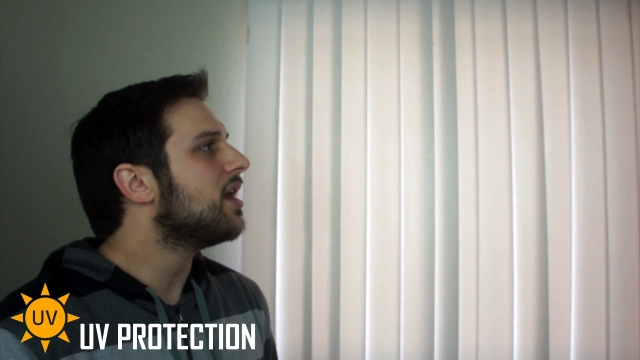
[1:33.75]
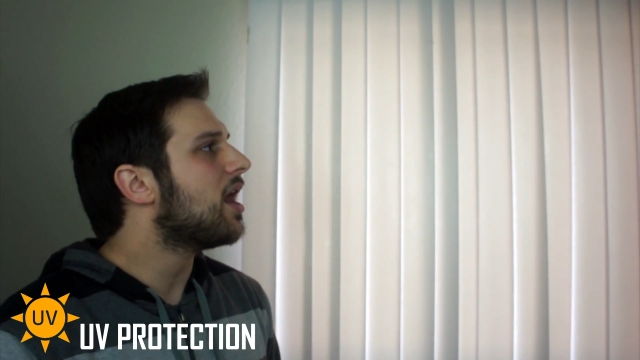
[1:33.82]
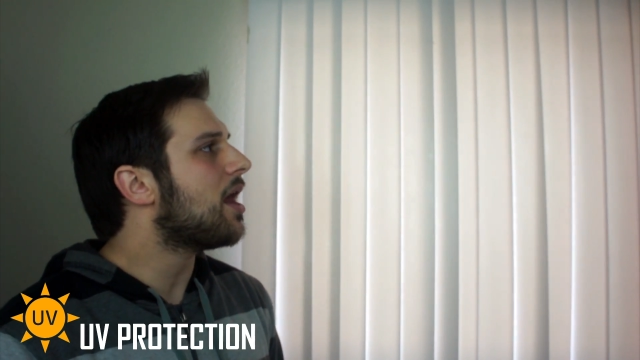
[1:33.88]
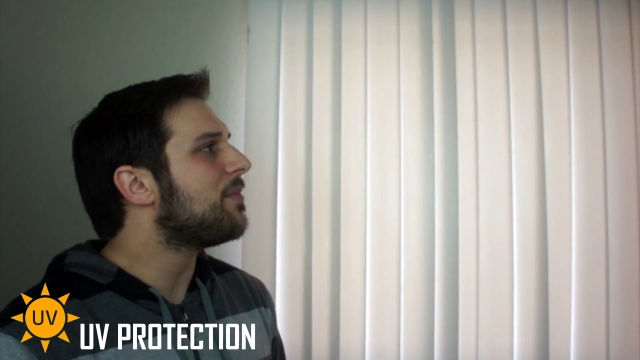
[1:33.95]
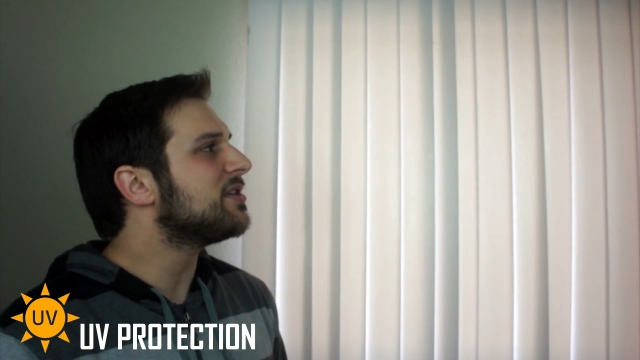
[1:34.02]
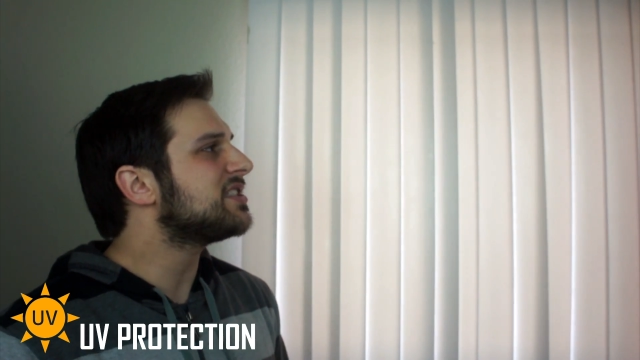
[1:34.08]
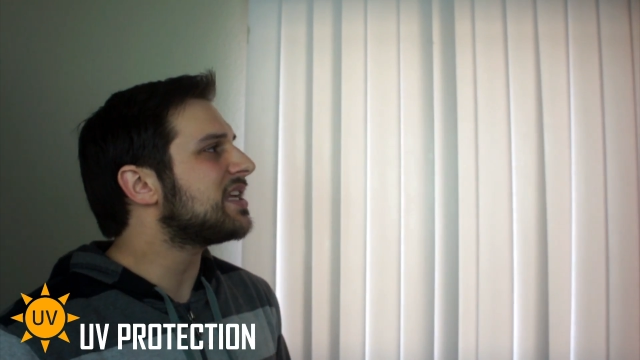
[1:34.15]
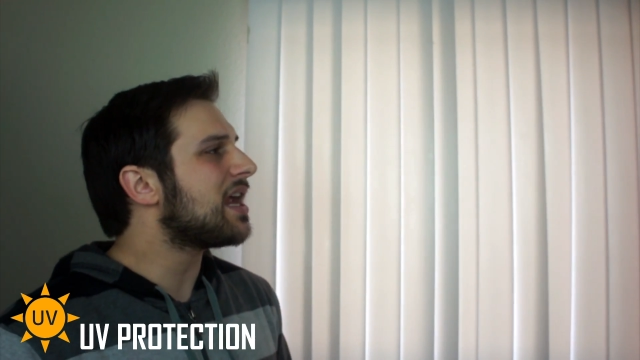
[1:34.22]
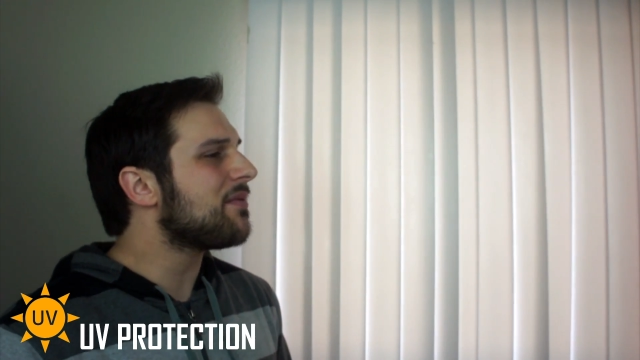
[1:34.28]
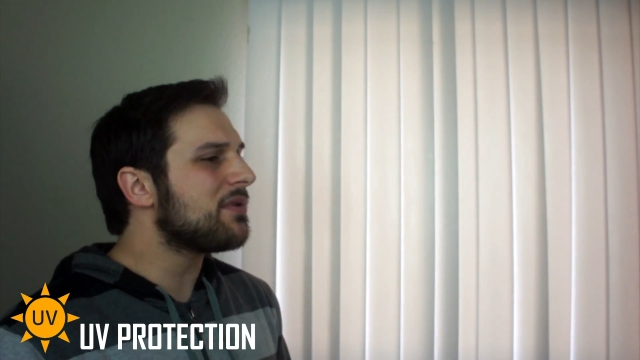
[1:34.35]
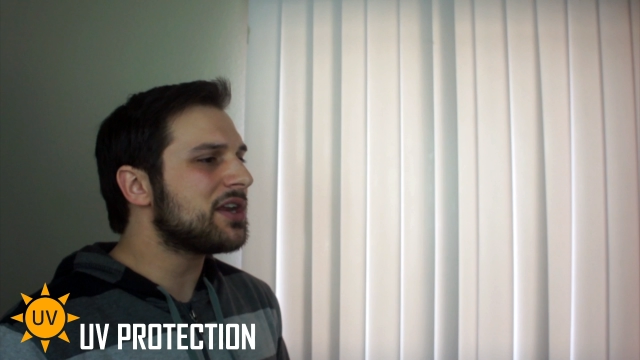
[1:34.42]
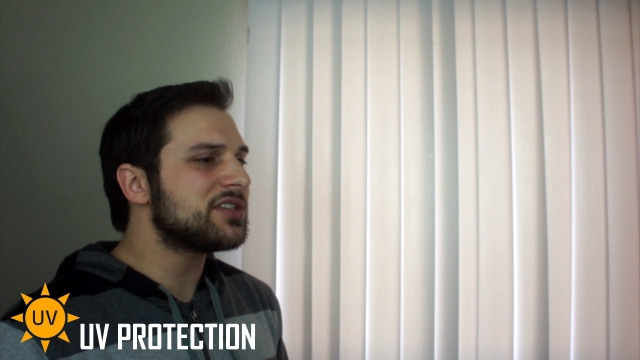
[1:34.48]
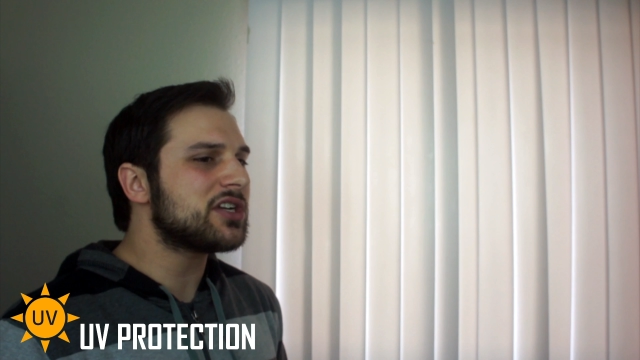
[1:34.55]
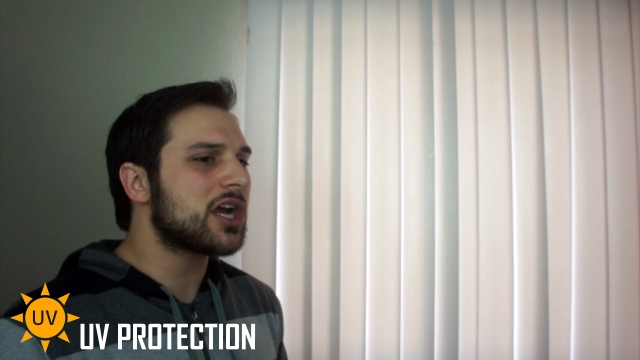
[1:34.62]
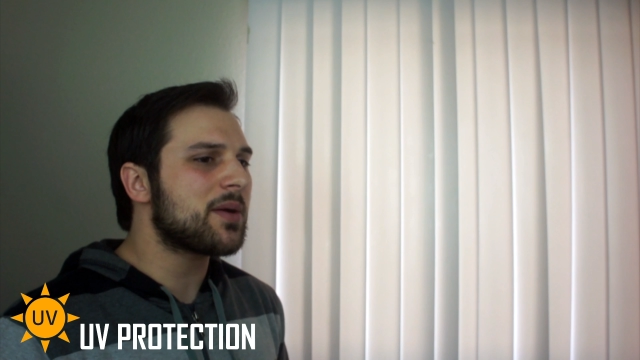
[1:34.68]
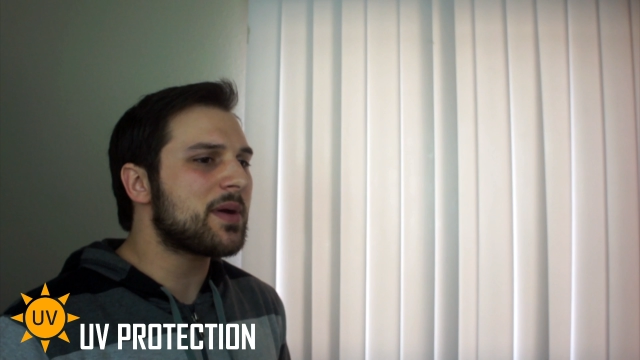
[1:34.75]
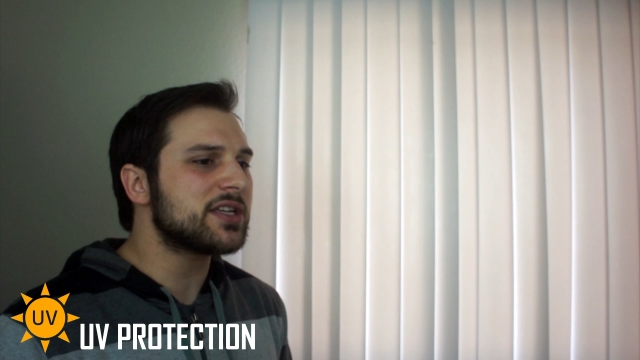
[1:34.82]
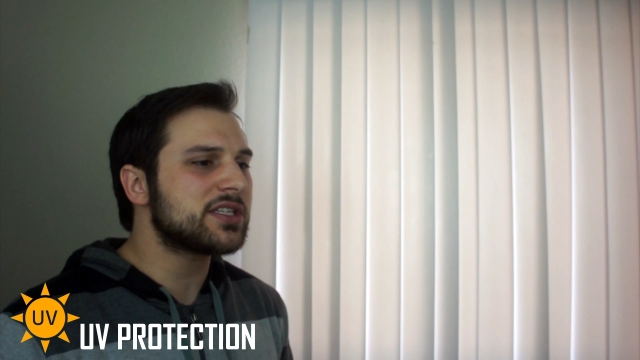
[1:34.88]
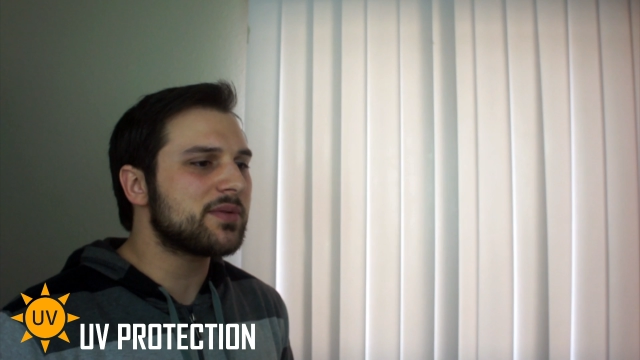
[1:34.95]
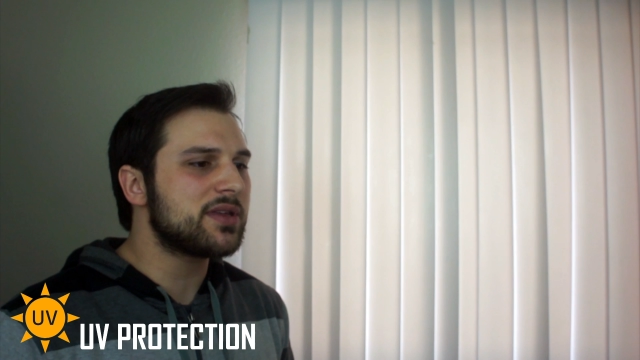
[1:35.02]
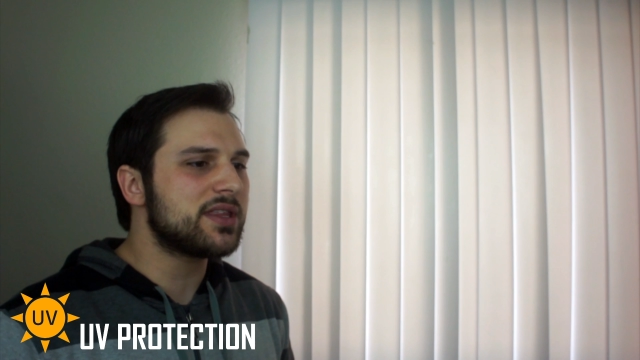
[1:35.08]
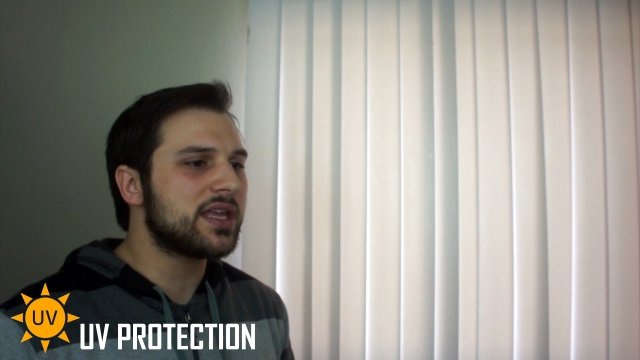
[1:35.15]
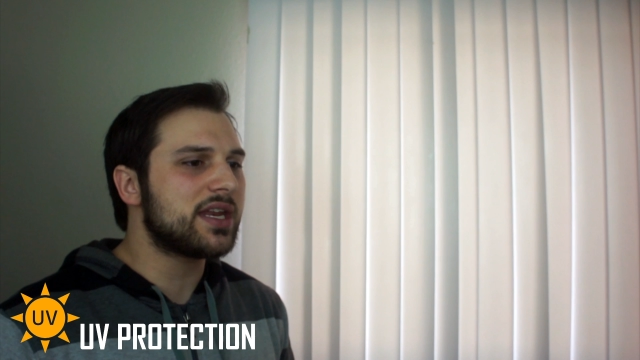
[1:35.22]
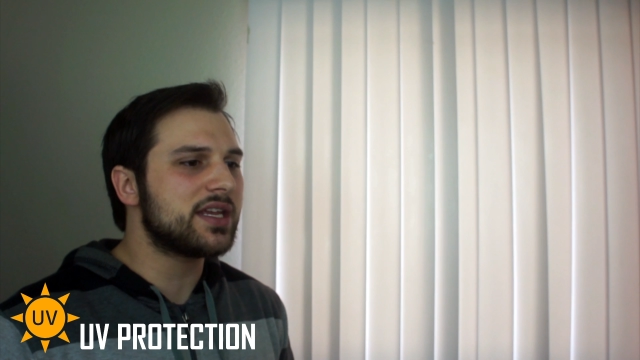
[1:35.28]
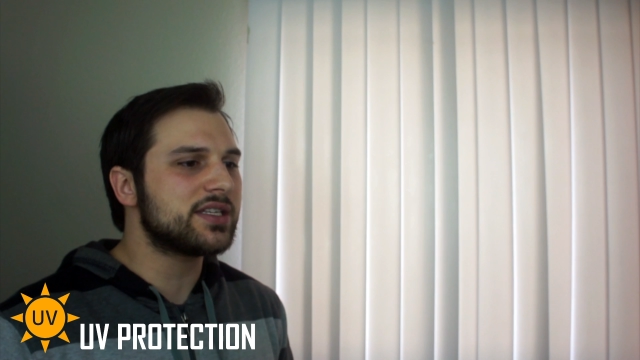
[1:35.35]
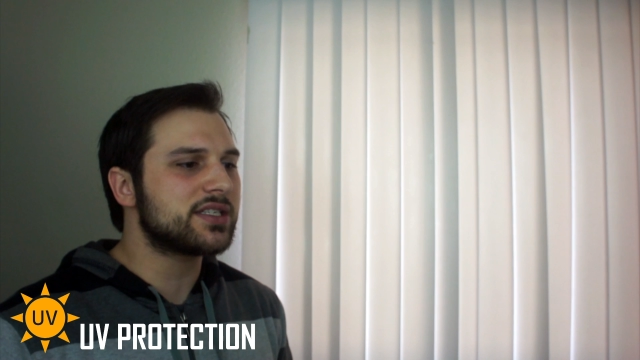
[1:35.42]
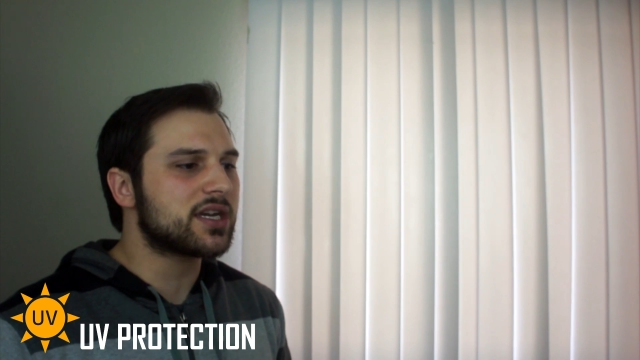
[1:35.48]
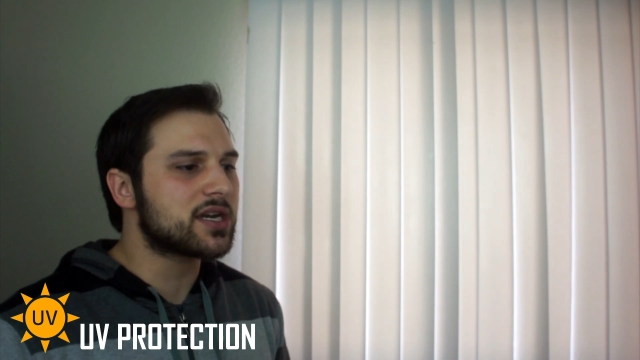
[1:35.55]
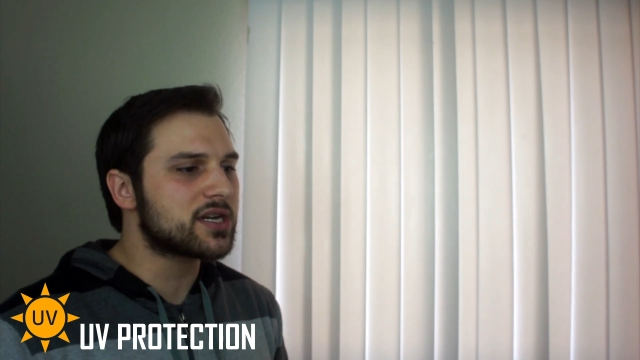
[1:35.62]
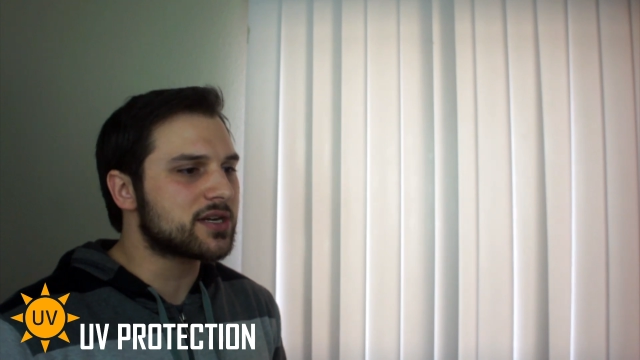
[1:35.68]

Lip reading: But today I'm going to talk about something that is...